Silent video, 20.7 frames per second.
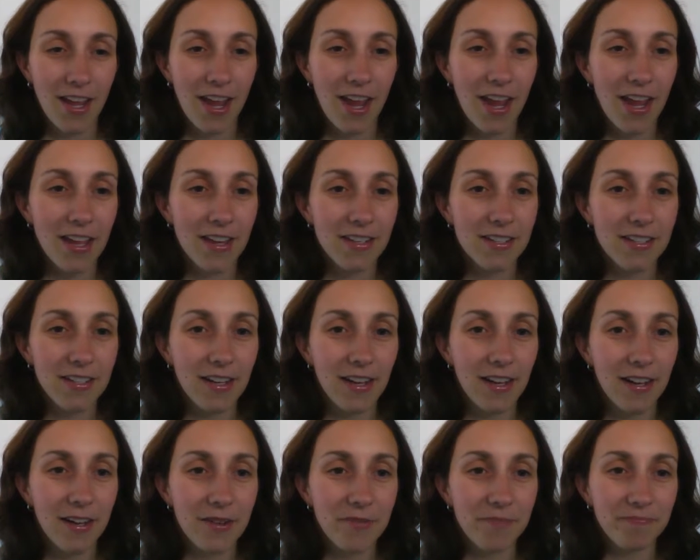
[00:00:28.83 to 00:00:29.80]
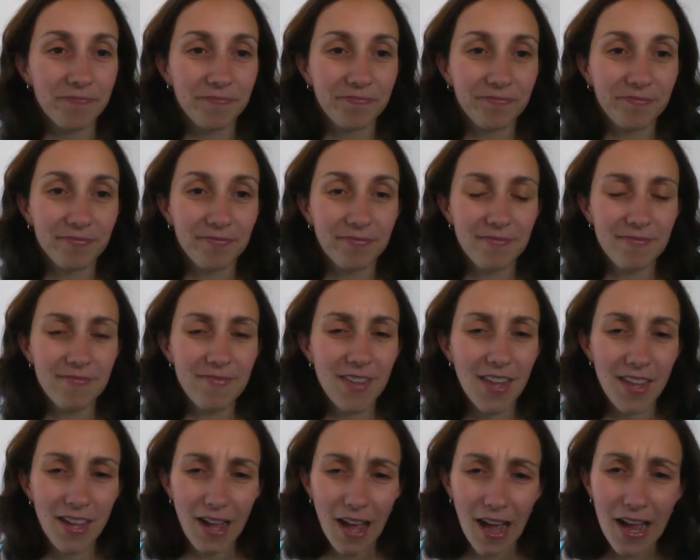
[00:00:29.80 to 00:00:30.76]
And
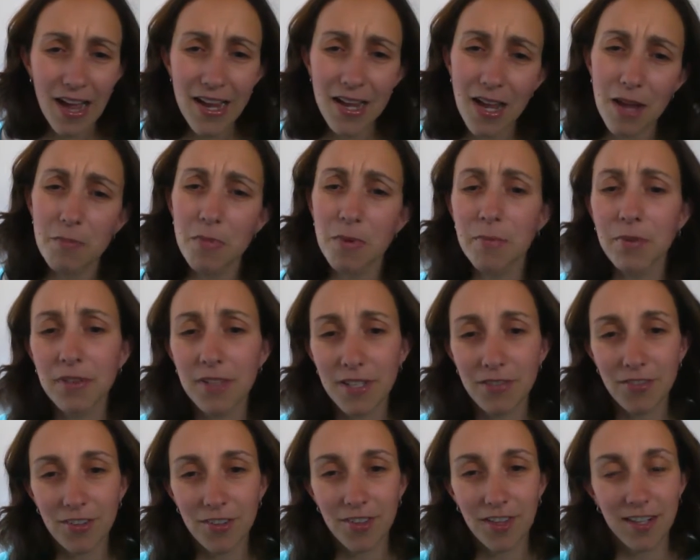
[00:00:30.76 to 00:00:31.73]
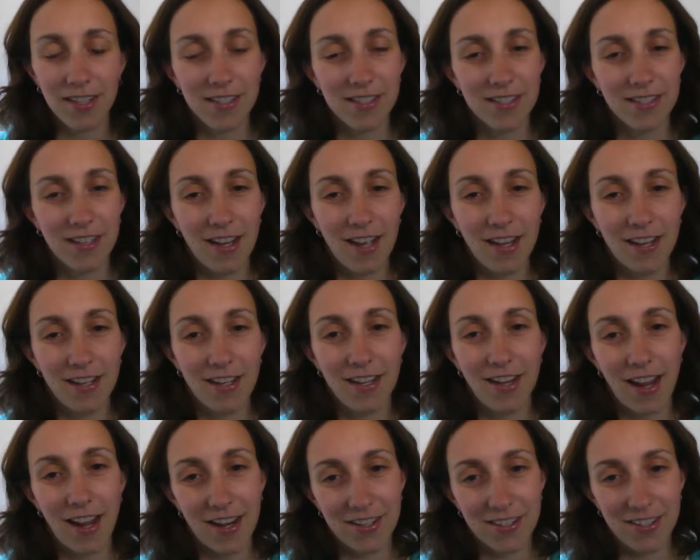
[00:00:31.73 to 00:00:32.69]
I am a believer that it's not an
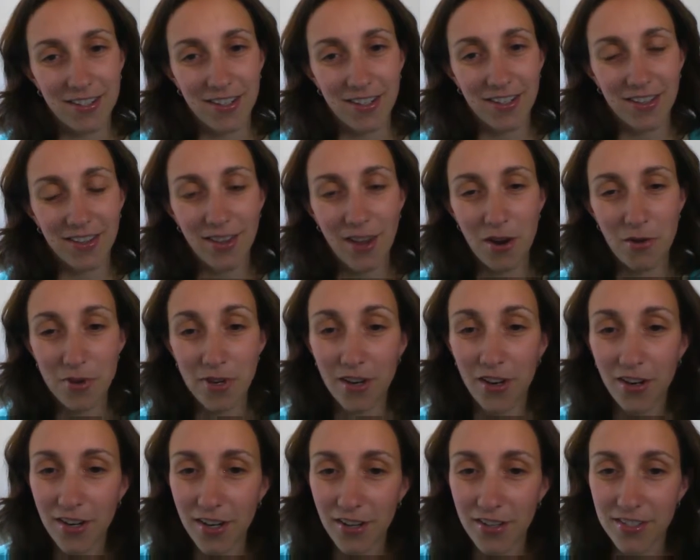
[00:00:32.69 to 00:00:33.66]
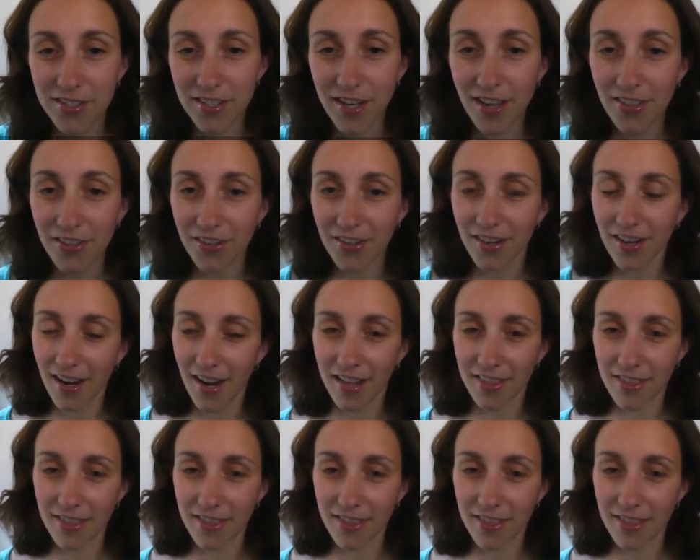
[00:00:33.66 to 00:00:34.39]
accident that we are here together.